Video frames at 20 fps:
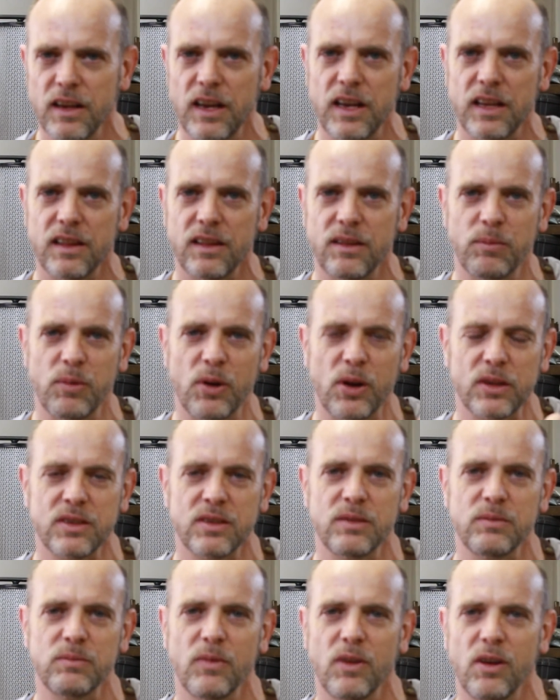at the
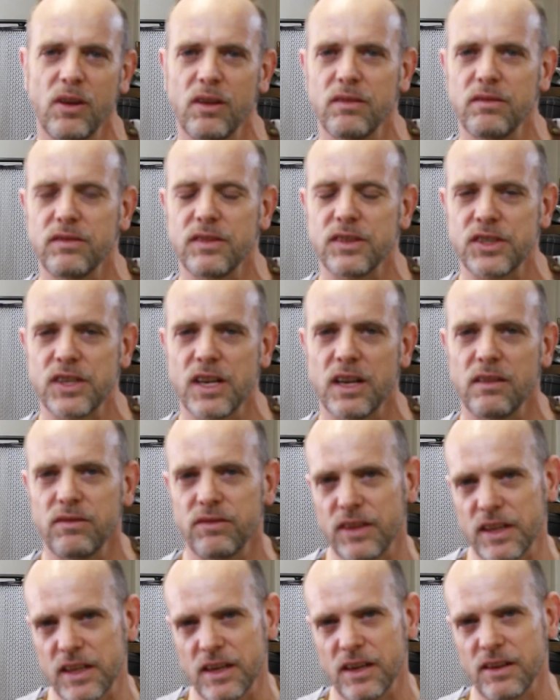bottom of the
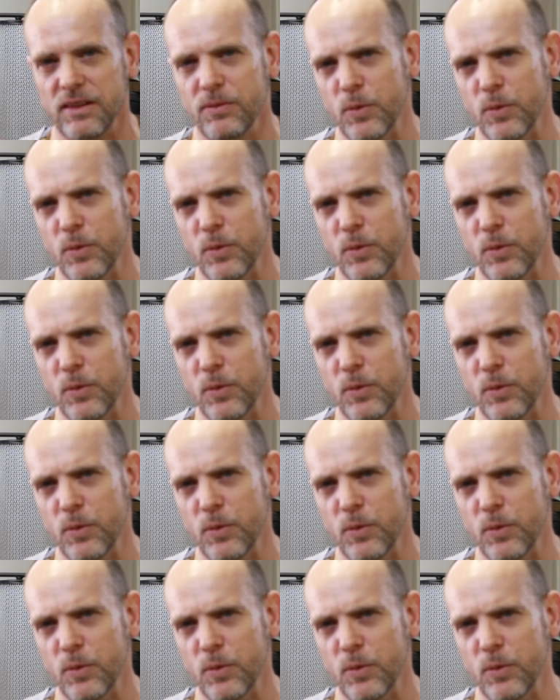shelf that I